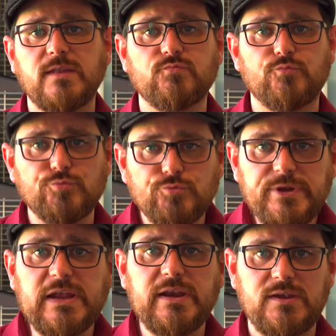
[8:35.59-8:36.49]
It's
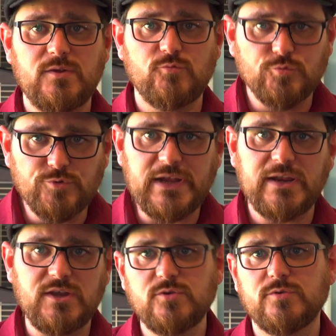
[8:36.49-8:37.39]
really,
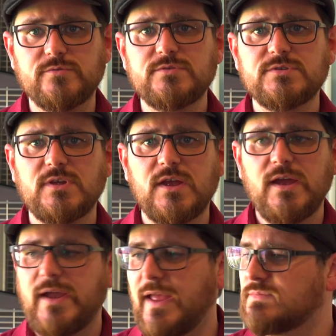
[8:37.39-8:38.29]
really good.
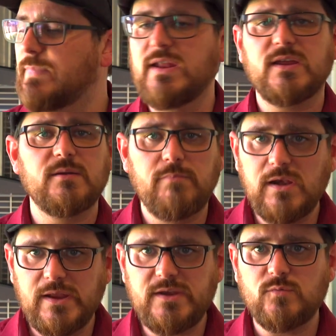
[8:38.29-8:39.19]
It's been a
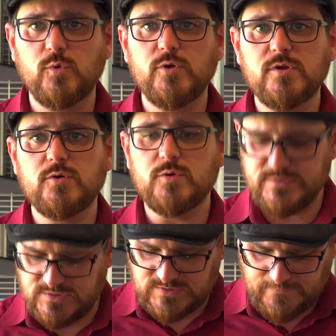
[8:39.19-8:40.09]
complete
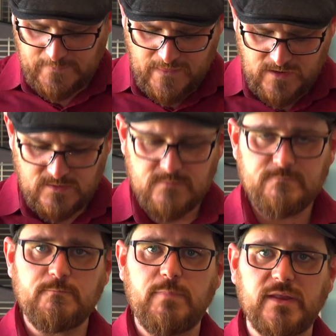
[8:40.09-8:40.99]
workhorse,
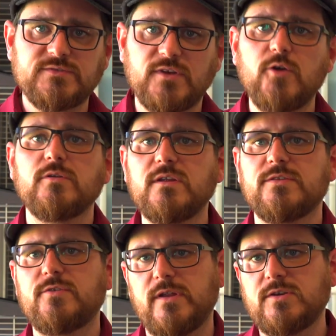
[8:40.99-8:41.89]
but it's only
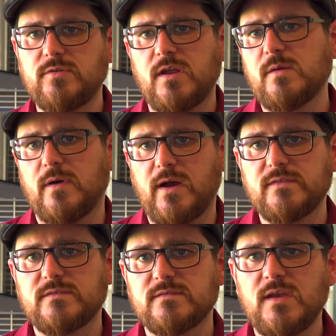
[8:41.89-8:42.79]
32
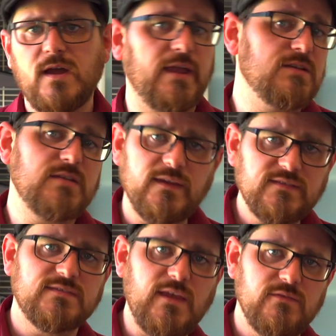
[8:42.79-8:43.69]
gigabytes. I can take
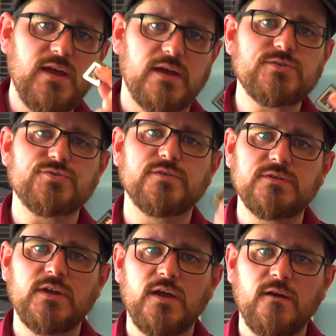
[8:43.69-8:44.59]
700
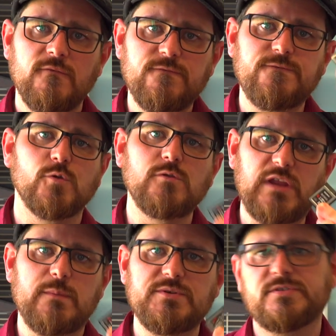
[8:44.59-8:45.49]
full
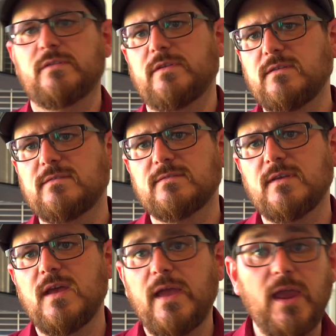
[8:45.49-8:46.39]
images on this,
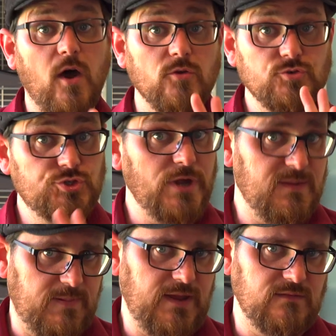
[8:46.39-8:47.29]
on
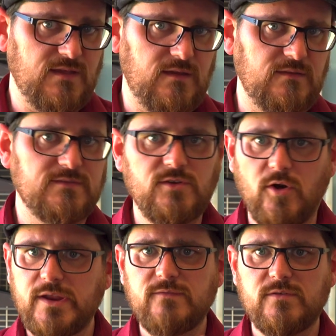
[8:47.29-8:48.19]
JPEG that is,
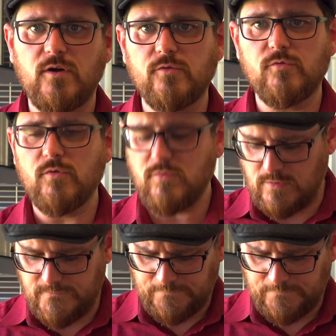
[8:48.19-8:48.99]
not even on RAW.